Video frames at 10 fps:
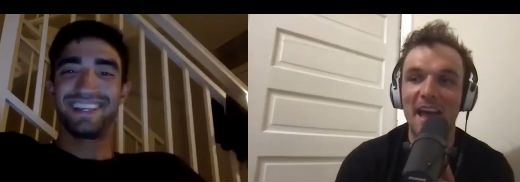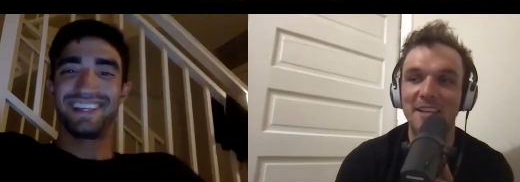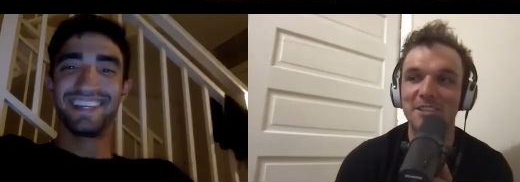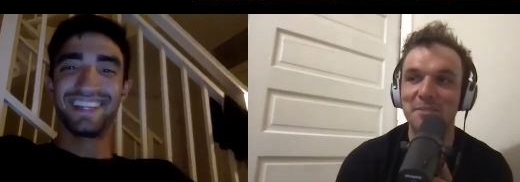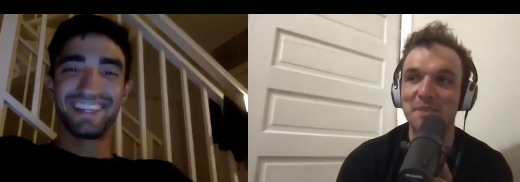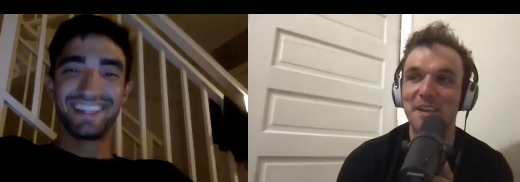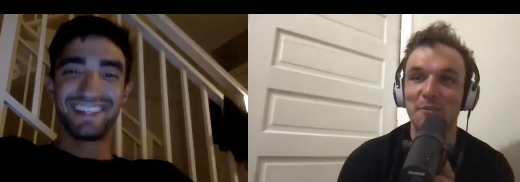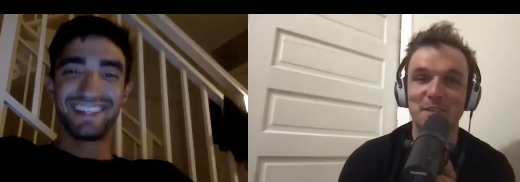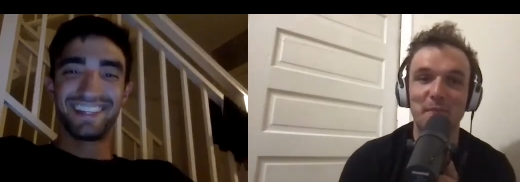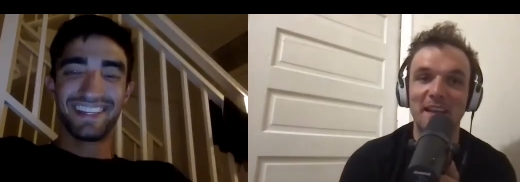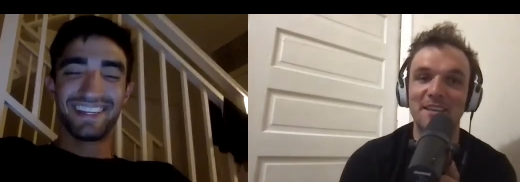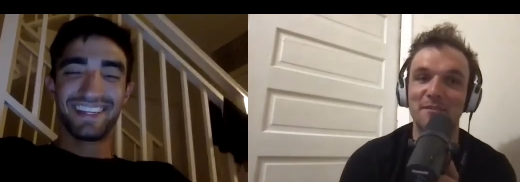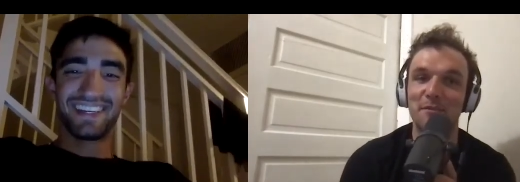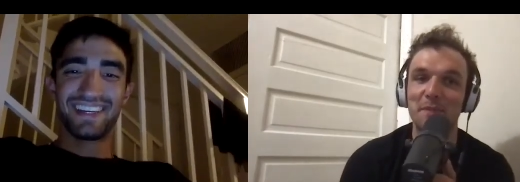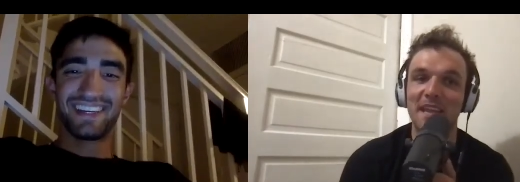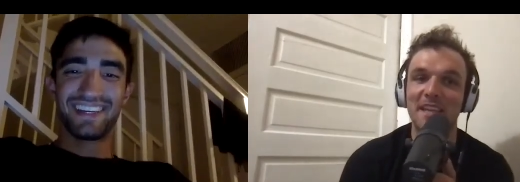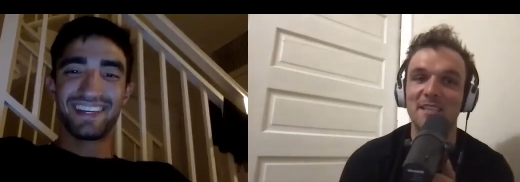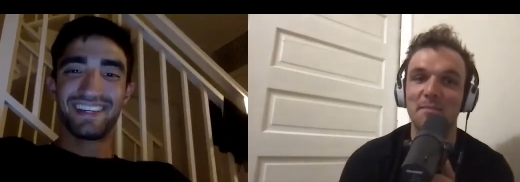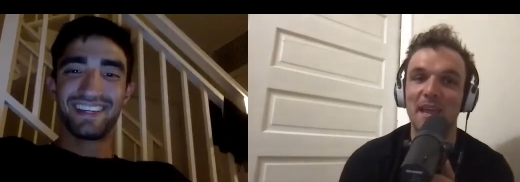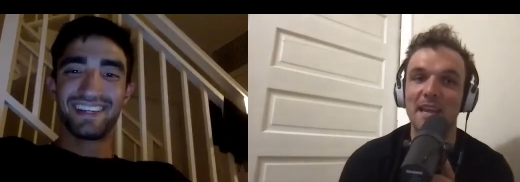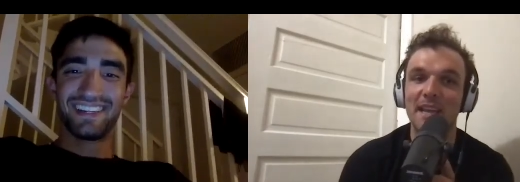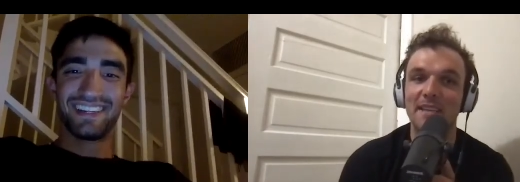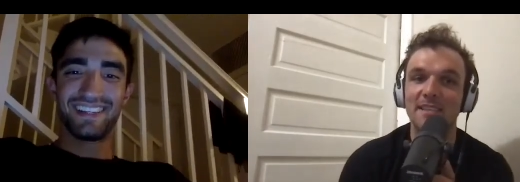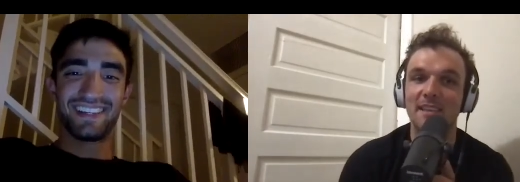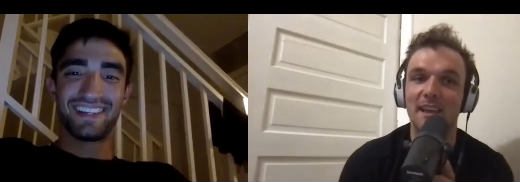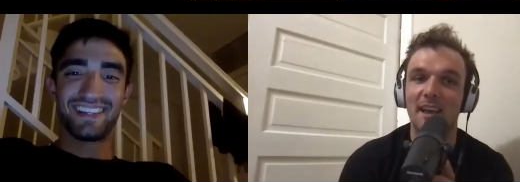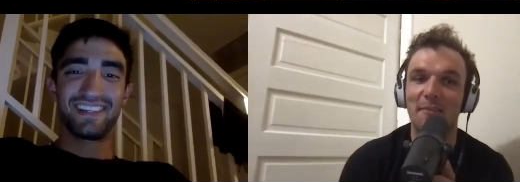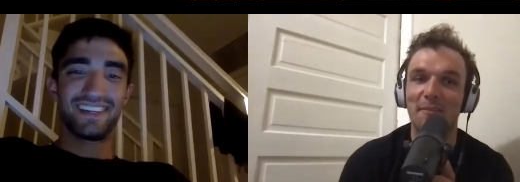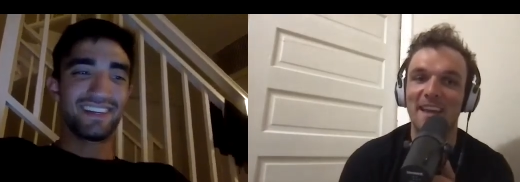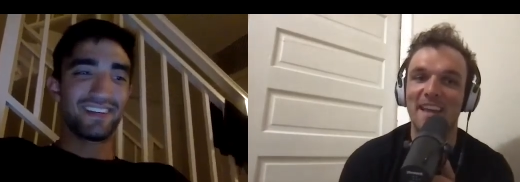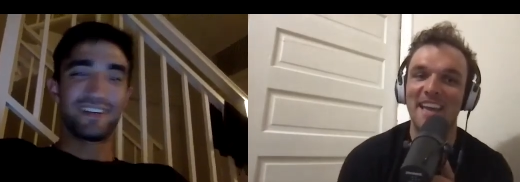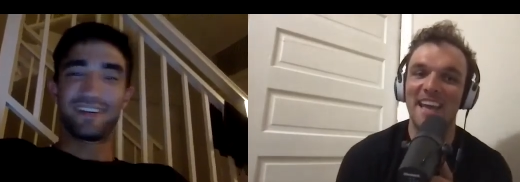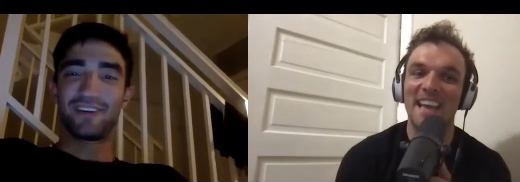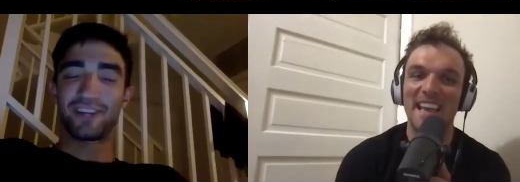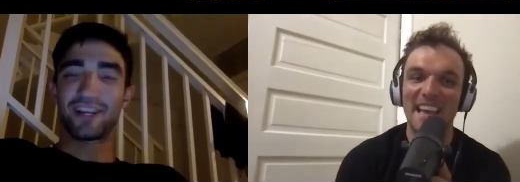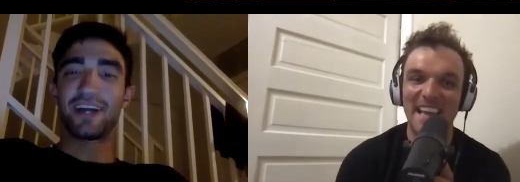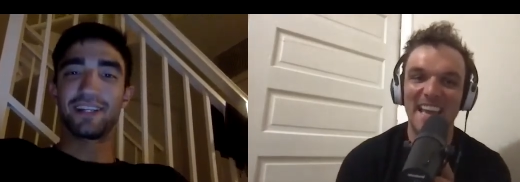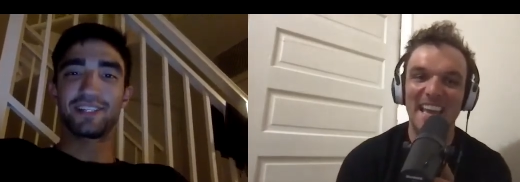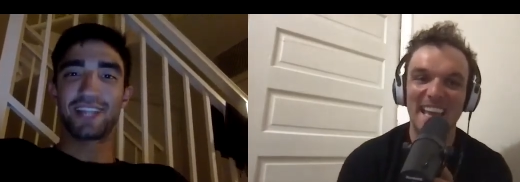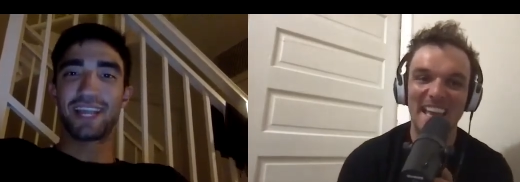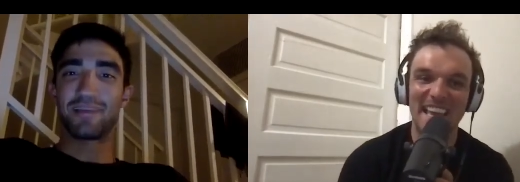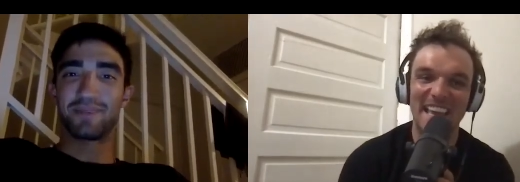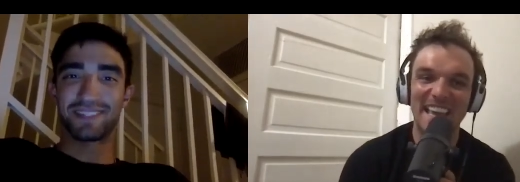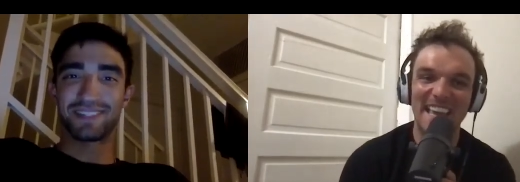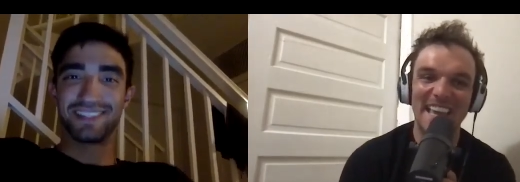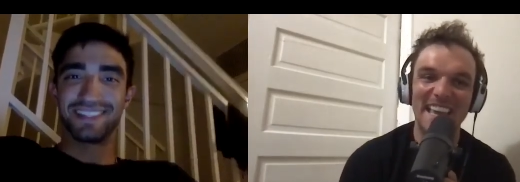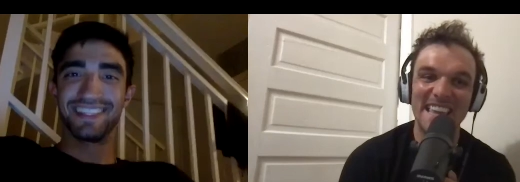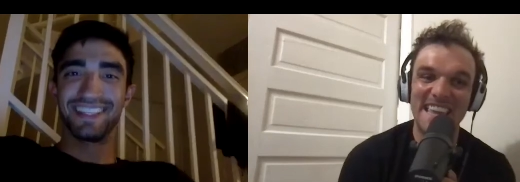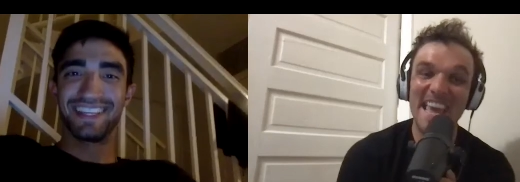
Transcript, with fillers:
Speaker 1: actually being respected for being in spandex. Yeah. Um,